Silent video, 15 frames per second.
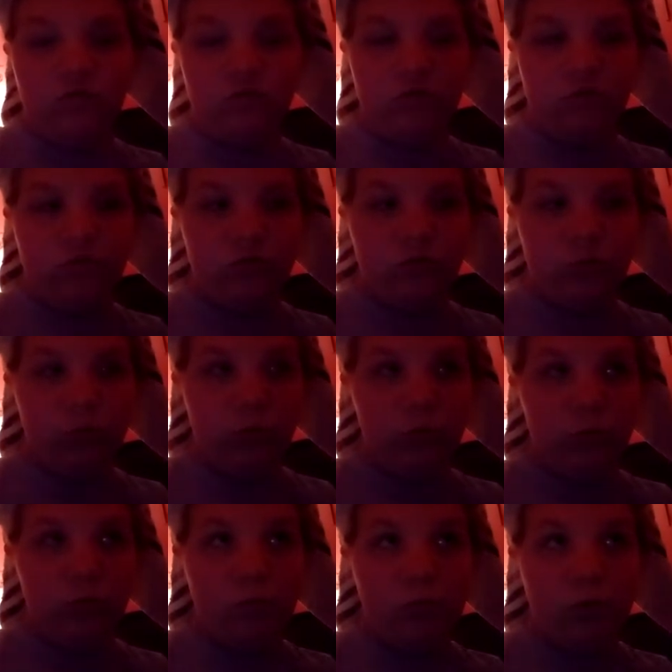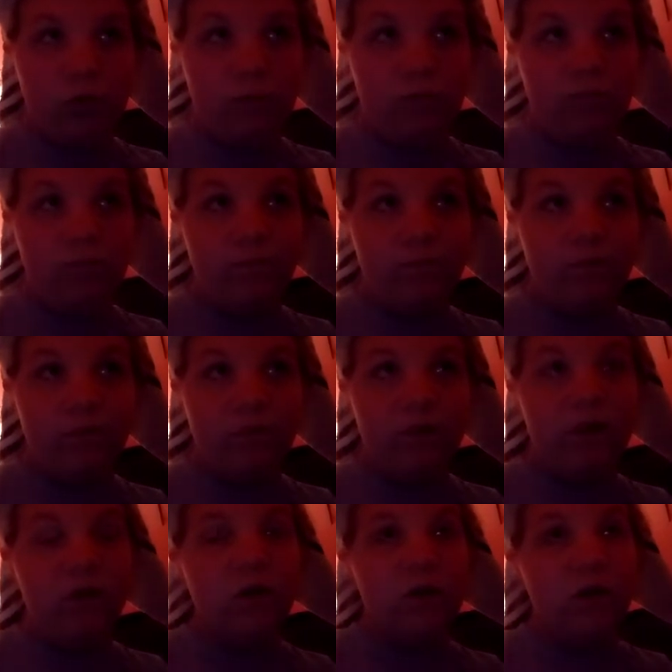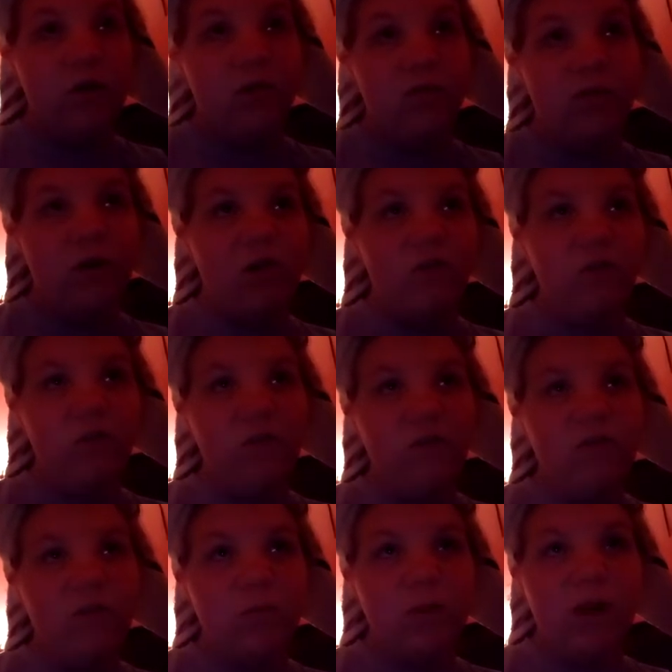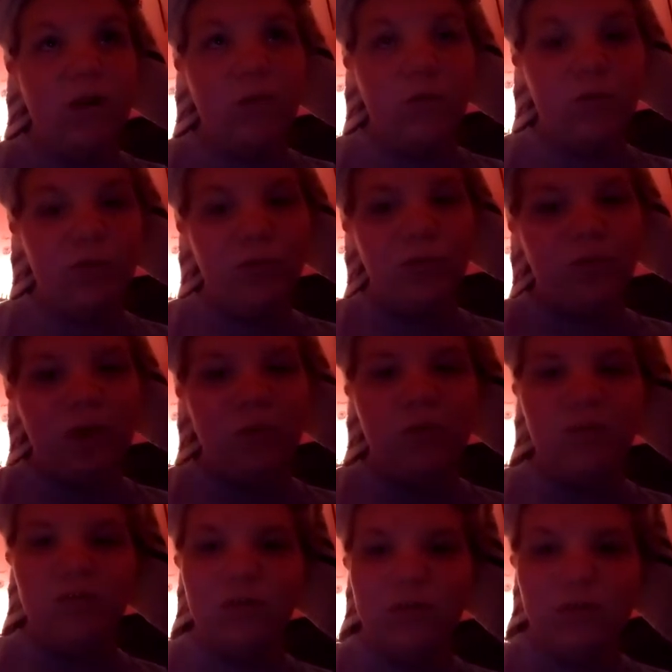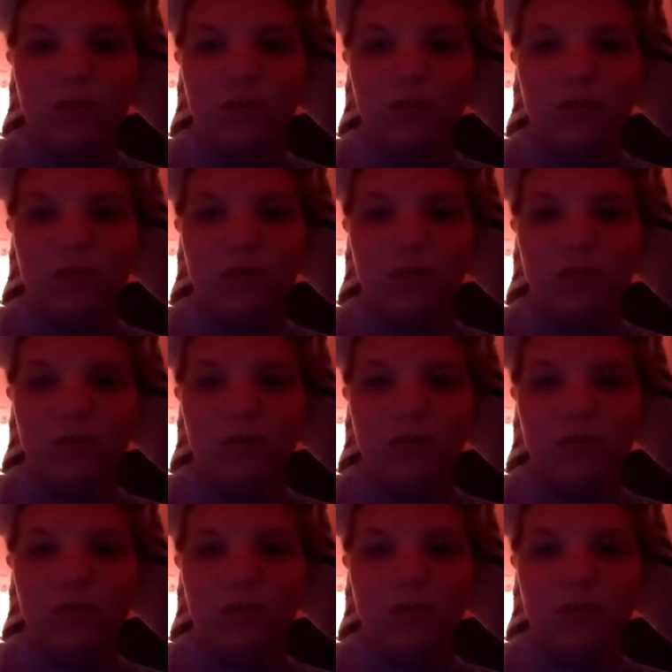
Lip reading: to several different panels. I went to a